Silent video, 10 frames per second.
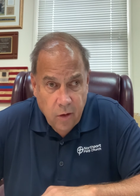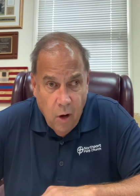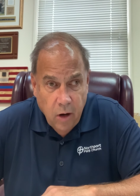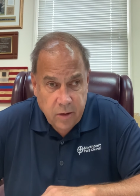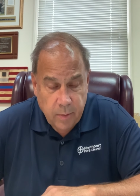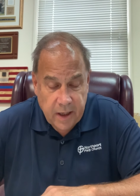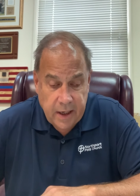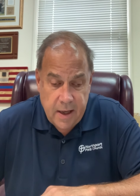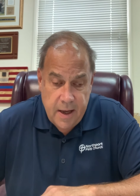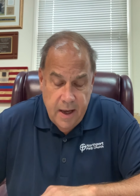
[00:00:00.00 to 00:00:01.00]

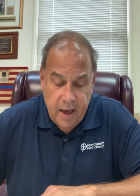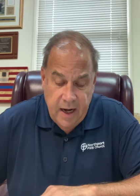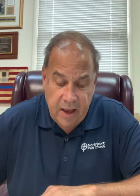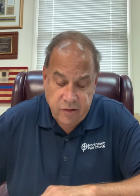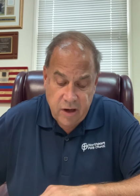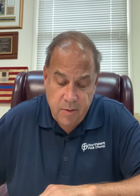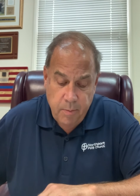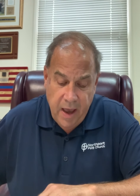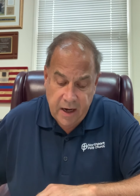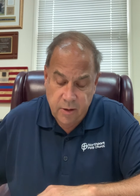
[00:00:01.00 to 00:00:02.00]
Ultimately, it has an
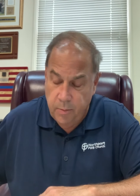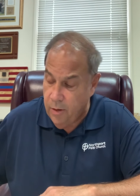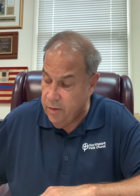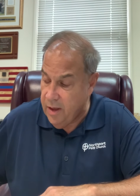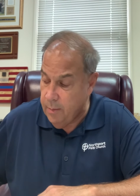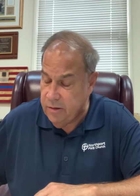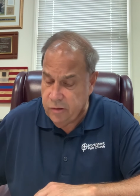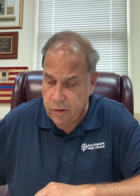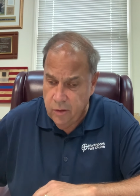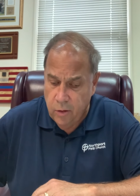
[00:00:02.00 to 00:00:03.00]
impact upon them, and
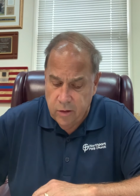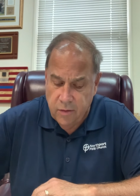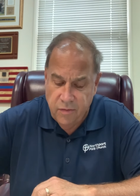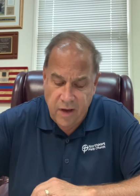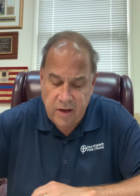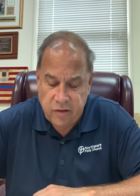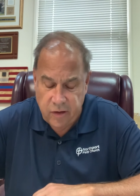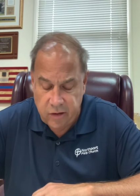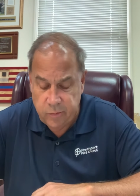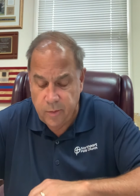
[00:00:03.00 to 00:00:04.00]
so the Lord defends
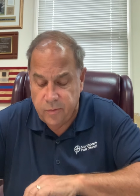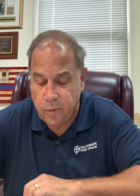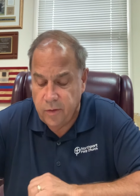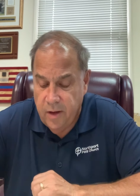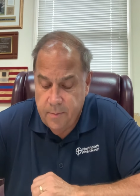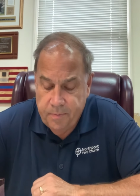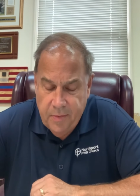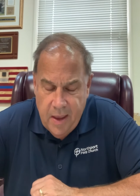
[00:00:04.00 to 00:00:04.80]
us before them.